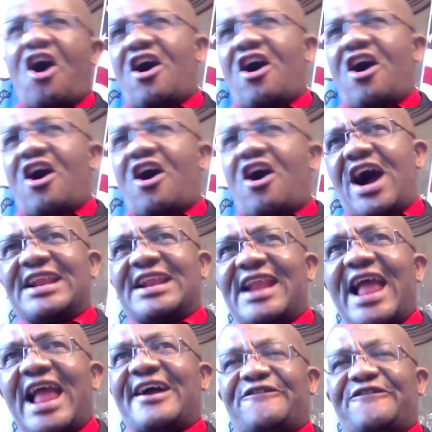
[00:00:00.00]
burnt all
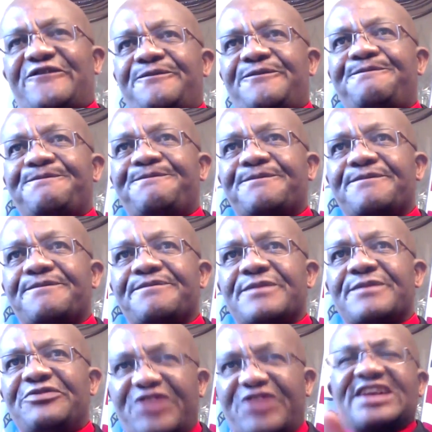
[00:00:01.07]
alive.
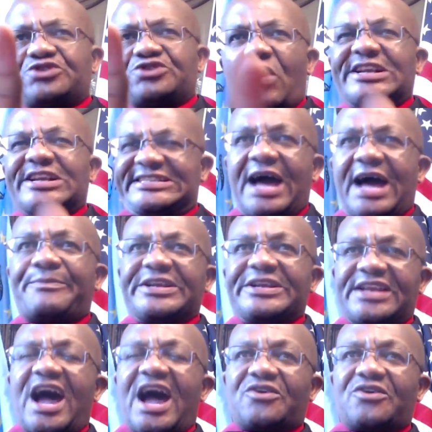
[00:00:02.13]
That is what is
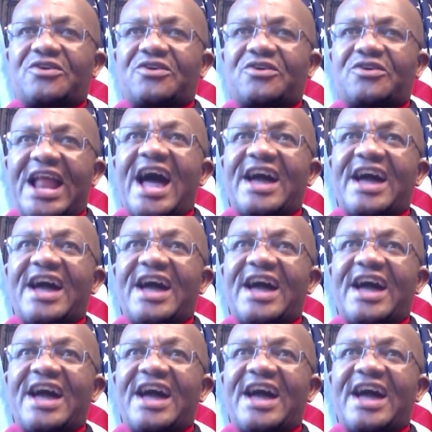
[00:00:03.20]
happening now